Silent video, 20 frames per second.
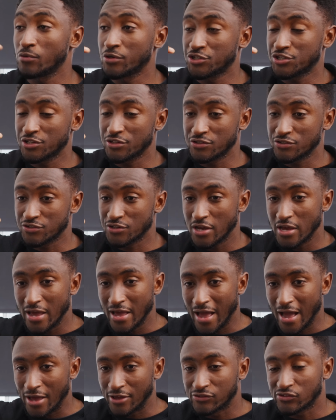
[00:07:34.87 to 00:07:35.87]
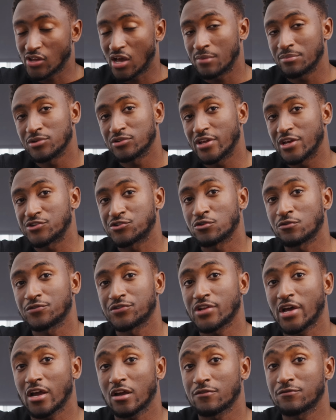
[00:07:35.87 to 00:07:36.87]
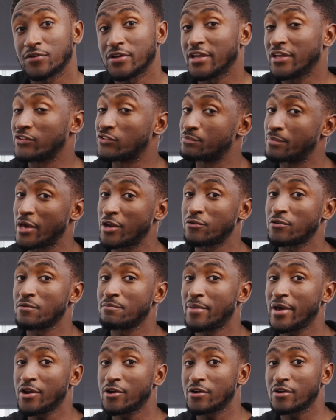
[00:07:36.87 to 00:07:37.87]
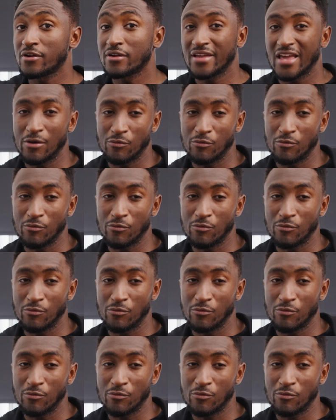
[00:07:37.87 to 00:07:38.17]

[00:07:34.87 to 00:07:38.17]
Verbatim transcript: which is as computational photography gets better and better,